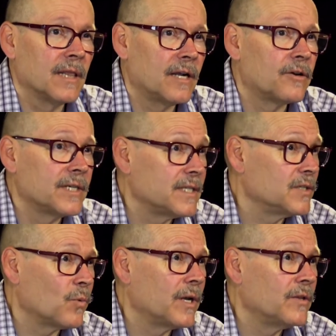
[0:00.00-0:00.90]
Literacy
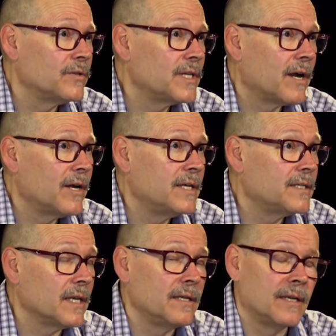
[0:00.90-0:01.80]
is one of those
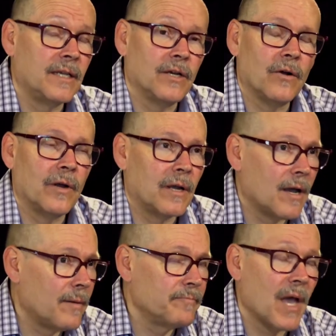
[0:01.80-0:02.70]
areas, and you know, and
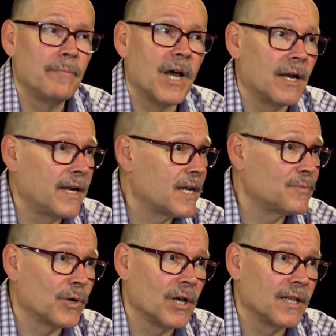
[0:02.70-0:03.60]
I'm not an
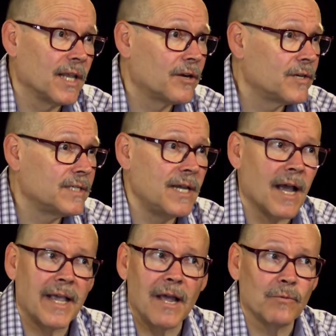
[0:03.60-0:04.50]
expert on literacy.
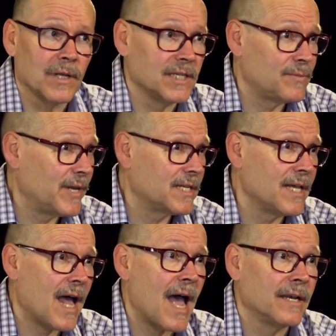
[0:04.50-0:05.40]
I can't really speak
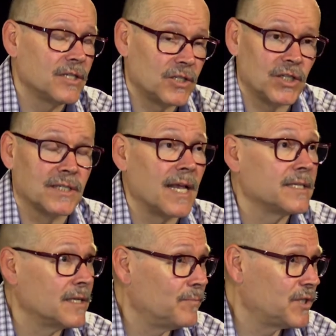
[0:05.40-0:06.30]
to that. It's just
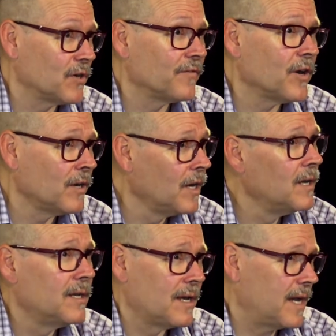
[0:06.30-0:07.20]
as an observer,
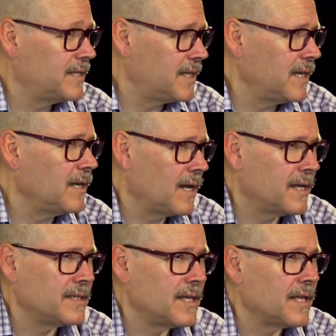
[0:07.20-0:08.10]
I see
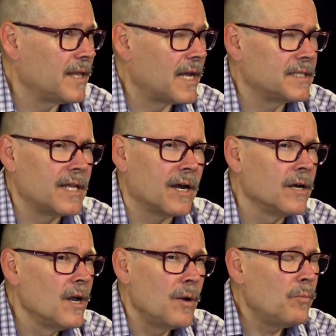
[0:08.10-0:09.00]
that that's
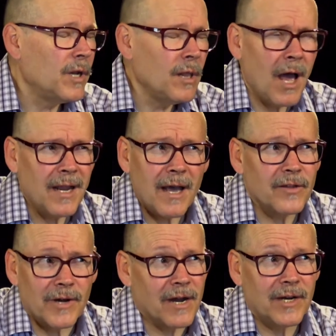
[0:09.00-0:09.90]
there. But a lot of
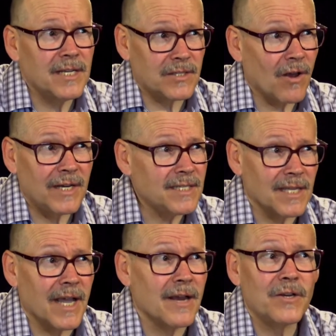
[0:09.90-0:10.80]
other areas,
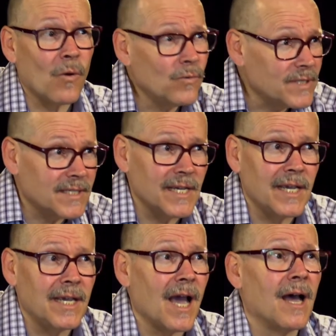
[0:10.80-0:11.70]
honestly, I don't
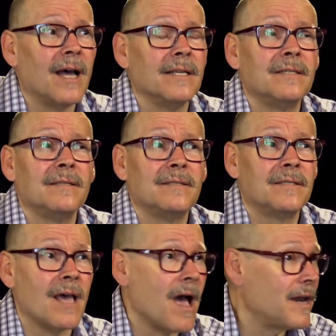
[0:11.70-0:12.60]
see a
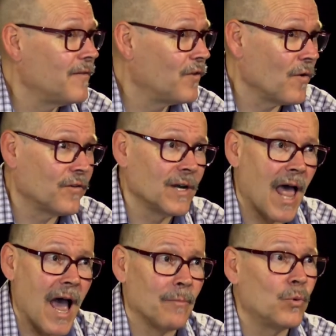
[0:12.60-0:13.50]
ton of
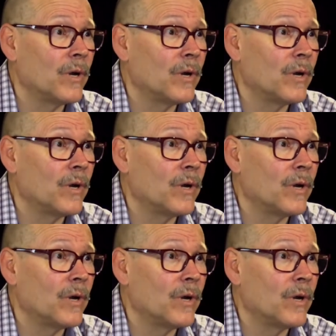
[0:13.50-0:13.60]
overlap.